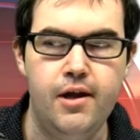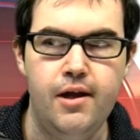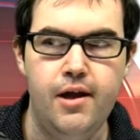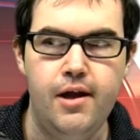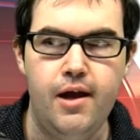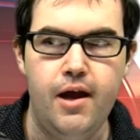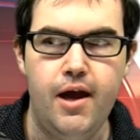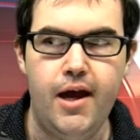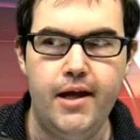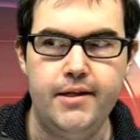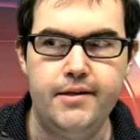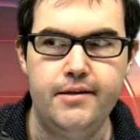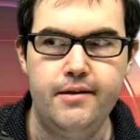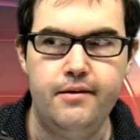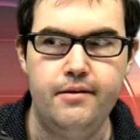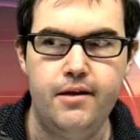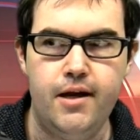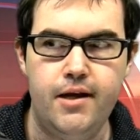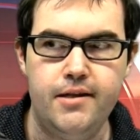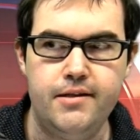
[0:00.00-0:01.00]

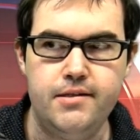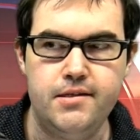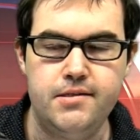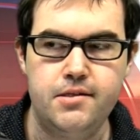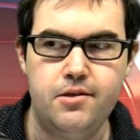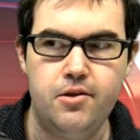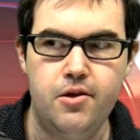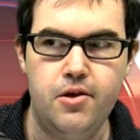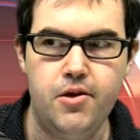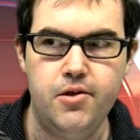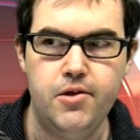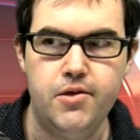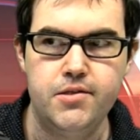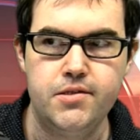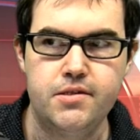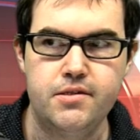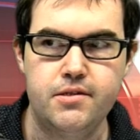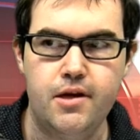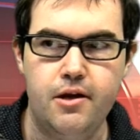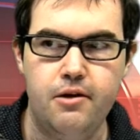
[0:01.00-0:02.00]
un
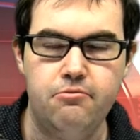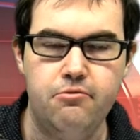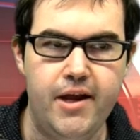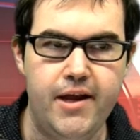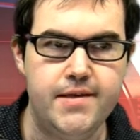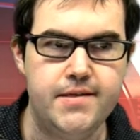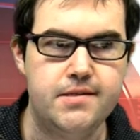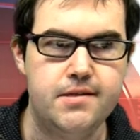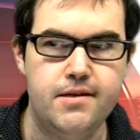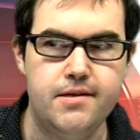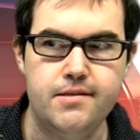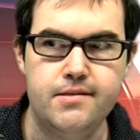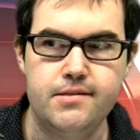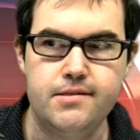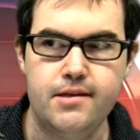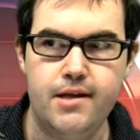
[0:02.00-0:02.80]
undisclosed uh, reasons.